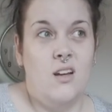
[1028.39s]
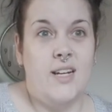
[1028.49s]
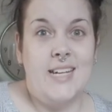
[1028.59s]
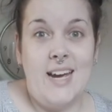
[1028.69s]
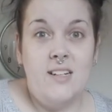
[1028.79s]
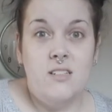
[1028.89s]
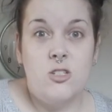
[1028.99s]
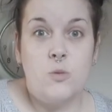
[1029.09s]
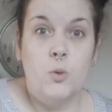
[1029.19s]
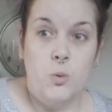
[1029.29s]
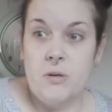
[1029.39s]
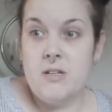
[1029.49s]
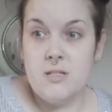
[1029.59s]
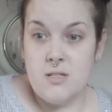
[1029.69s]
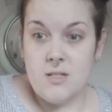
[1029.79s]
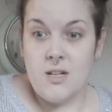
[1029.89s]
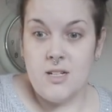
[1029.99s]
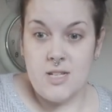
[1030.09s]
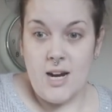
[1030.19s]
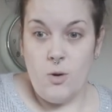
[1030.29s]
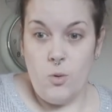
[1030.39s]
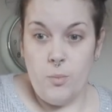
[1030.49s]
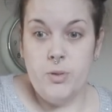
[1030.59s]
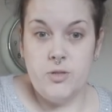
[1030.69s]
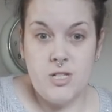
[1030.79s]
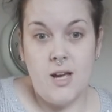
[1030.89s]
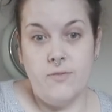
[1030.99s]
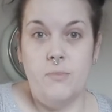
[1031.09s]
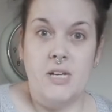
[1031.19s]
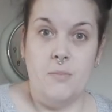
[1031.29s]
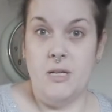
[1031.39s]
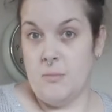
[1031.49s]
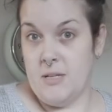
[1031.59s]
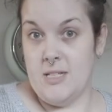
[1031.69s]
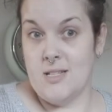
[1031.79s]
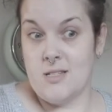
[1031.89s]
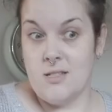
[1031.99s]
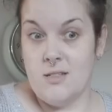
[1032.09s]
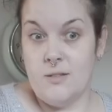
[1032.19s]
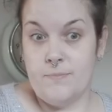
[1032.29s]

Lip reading: again, small pieces to cut out, put together, make a bigger piece.